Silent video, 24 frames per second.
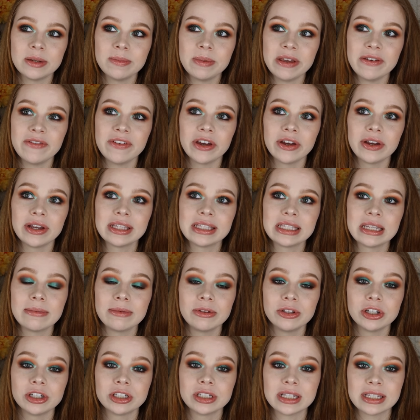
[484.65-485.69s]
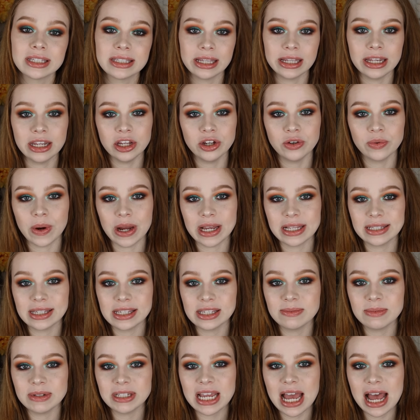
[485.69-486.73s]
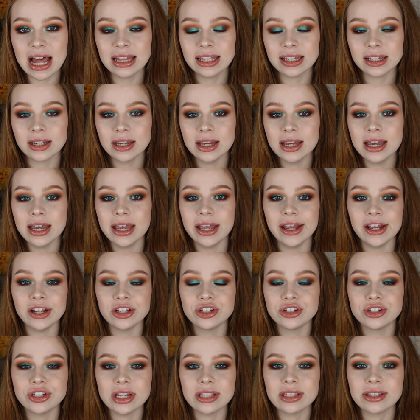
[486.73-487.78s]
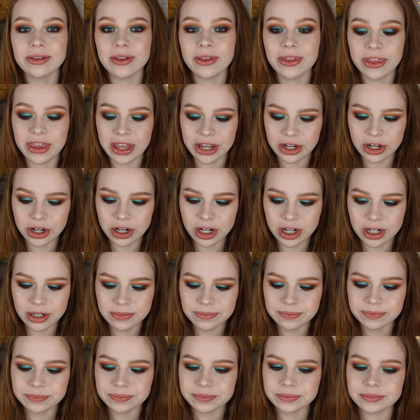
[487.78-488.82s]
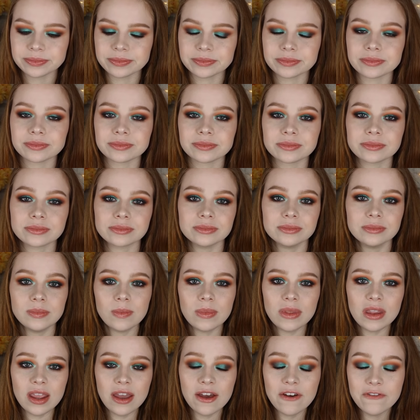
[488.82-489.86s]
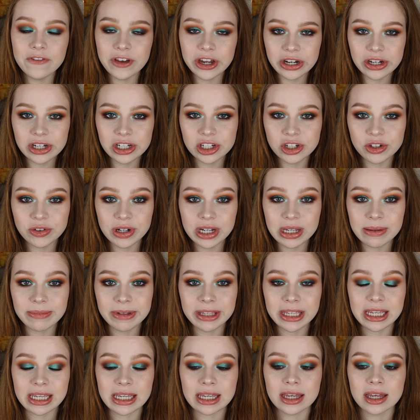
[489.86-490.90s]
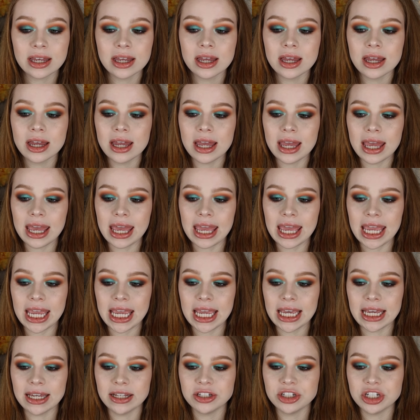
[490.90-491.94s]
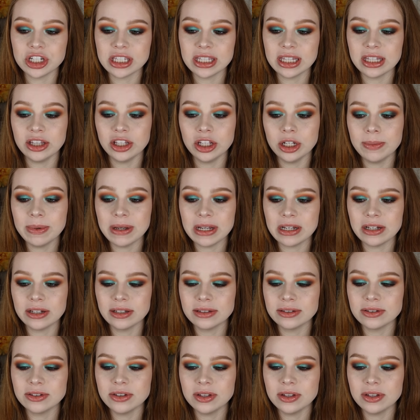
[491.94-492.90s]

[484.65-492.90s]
to be very similar to Sydney Grace's metallic. It's just thicker, very creamy, and just a little bit